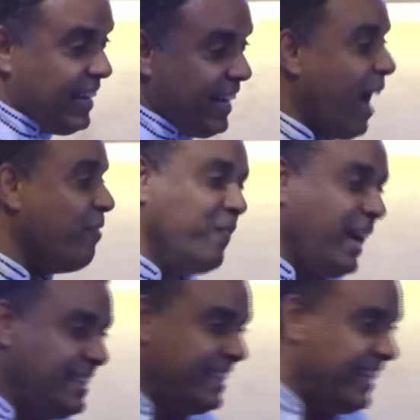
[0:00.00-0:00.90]

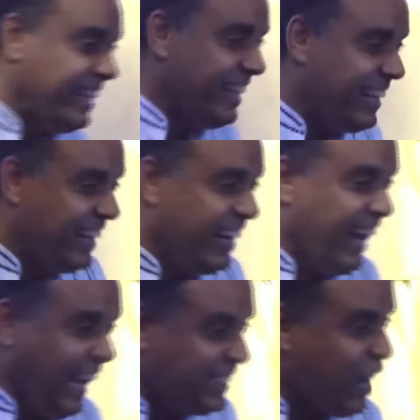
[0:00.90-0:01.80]
Amazing.
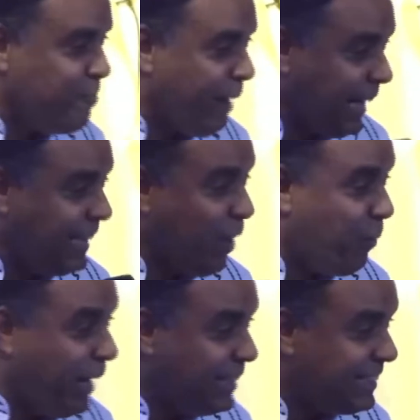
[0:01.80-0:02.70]
Is there money in the
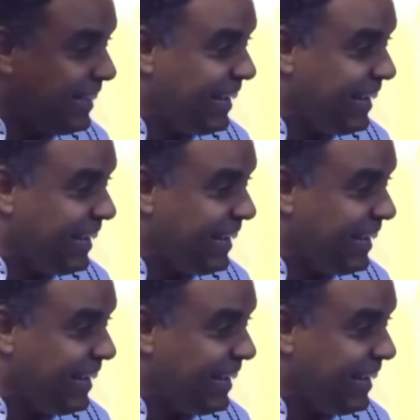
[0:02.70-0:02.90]
world?